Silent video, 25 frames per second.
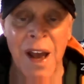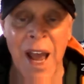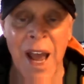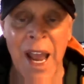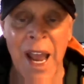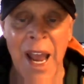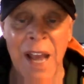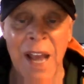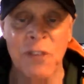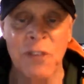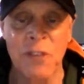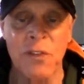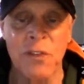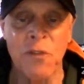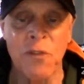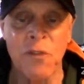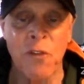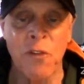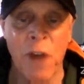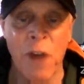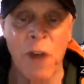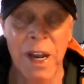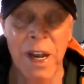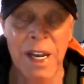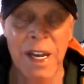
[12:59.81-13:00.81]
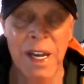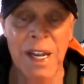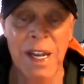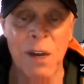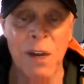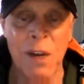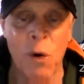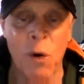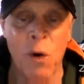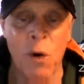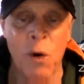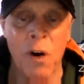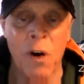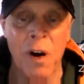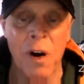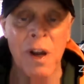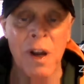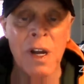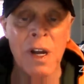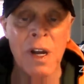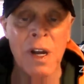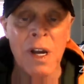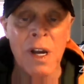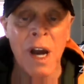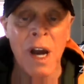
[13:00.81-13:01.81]
ask Freddie or
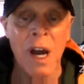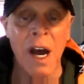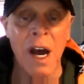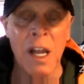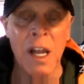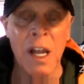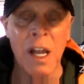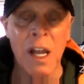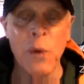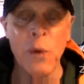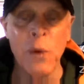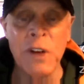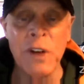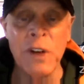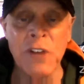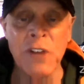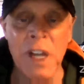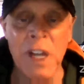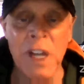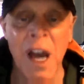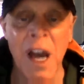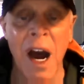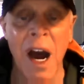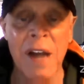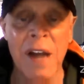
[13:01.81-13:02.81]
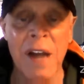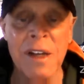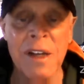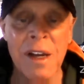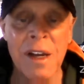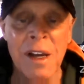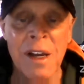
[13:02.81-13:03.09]
Louis Tiant,